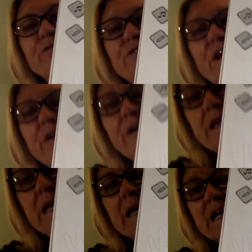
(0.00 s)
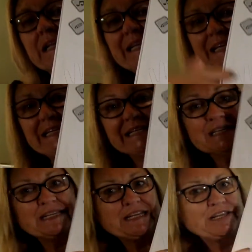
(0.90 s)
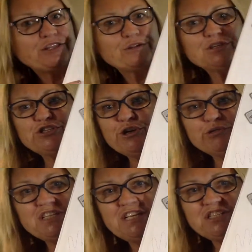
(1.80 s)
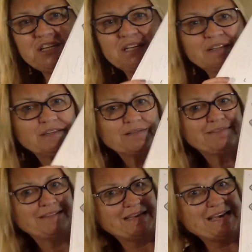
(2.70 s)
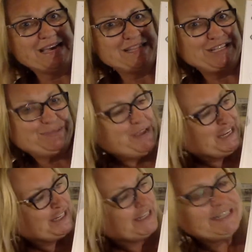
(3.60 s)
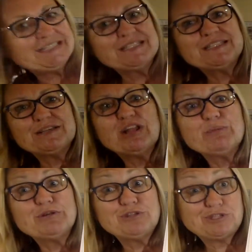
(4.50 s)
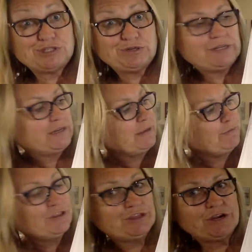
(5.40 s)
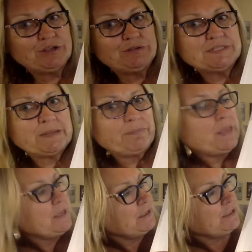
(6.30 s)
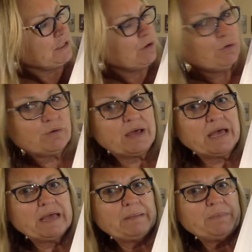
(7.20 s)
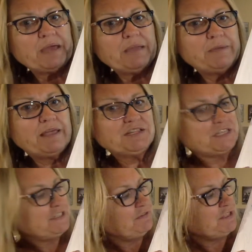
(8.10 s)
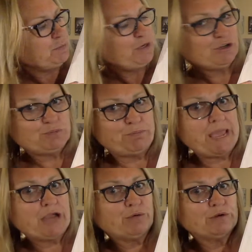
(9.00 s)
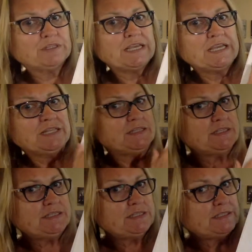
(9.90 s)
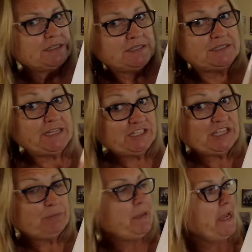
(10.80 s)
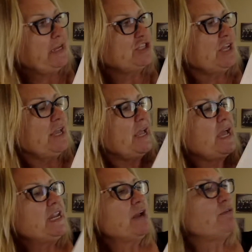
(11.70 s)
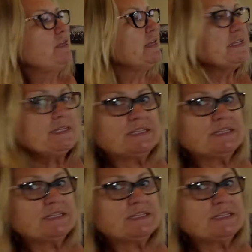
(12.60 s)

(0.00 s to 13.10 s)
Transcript: very clean. There is no teaching on these pages. This is all about the student and what they're using. So I apologize if this appears backwards. This is the teaching page, and every lesson